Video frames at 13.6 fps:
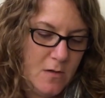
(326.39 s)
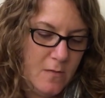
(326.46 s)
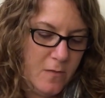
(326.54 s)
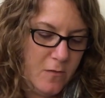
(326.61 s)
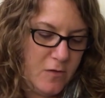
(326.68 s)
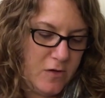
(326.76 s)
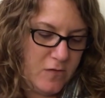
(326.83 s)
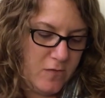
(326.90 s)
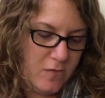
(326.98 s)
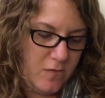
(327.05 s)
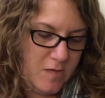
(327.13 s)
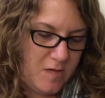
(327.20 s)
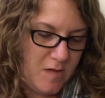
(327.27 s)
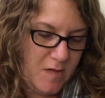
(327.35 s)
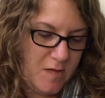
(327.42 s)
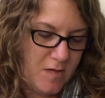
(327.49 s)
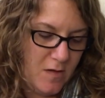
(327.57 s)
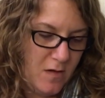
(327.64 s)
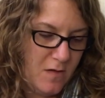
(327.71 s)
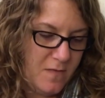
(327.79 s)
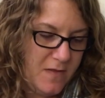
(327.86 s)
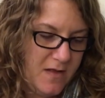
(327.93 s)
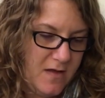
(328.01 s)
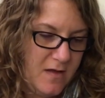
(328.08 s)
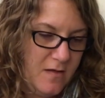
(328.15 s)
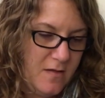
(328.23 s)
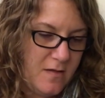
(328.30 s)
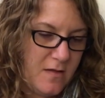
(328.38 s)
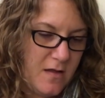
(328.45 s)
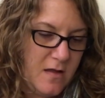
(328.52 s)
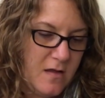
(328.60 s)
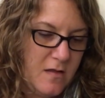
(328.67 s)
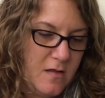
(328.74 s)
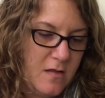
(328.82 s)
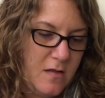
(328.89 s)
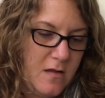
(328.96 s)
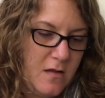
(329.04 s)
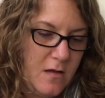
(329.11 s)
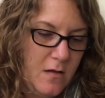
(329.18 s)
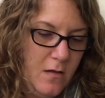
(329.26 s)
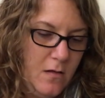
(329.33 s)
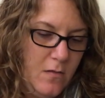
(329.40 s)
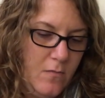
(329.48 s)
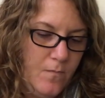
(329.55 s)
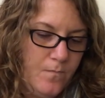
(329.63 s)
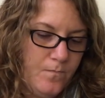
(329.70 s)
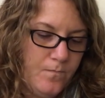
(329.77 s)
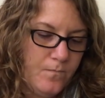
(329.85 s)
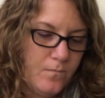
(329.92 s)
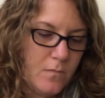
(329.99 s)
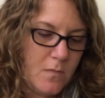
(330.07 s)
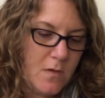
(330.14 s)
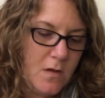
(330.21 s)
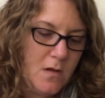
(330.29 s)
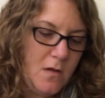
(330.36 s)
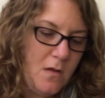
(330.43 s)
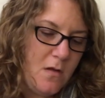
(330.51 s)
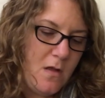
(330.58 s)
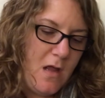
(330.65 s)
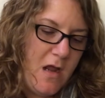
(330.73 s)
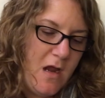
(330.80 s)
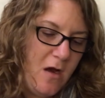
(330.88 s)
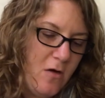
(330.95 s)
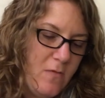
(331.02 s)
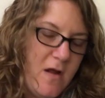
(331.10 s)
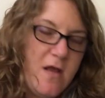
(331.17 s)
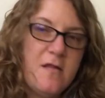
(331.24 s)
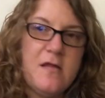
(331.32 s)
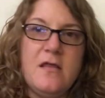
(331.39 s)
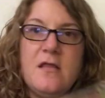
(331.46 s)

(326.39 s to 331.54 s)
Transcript: Looney Tunes. So I saw this in um, Hair Raising